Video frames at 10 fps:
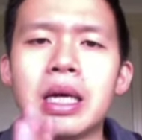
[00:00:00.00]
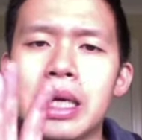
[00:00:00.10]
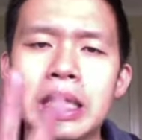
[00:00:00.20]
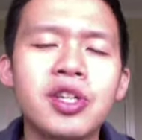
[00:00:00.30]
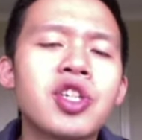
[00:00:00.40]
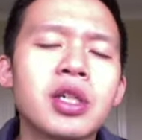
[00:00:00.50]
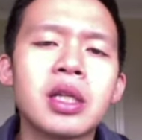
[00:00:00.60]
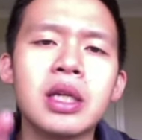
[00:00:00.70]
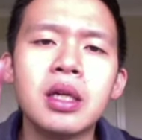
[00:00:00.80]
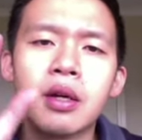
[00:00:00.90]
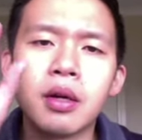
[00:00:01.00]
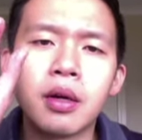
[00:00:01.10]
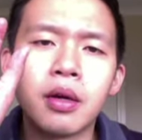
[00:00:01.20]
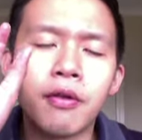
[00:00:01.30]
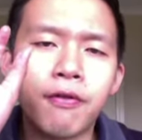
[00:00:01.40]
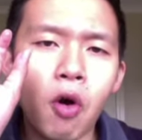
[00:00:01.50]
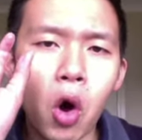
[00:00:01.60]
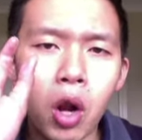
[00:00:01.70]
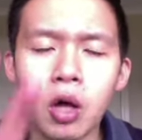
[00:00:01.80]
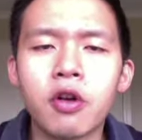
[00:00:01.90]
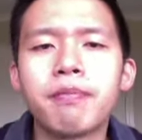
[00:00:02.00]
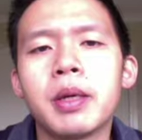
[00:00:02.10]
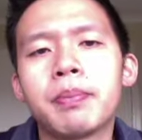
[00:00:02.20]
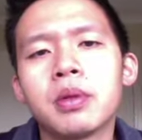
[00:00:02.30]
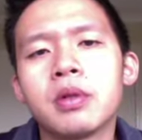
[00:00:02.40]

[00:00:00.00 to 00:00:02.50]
initially, for a lot of people,